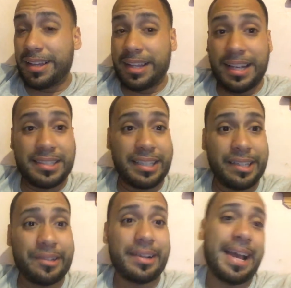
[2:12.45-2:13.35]
I guess he
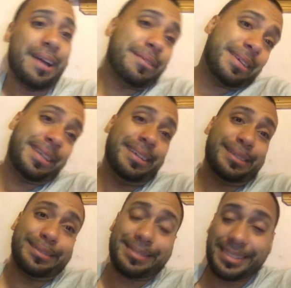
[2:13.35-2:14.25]
learned now,
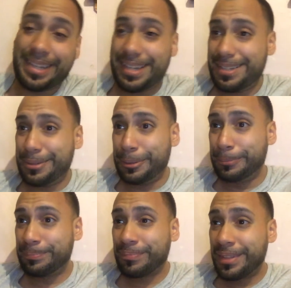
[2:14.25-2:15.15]
you know what I'm saying?
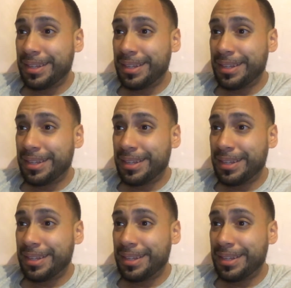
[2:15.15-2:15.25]
Um,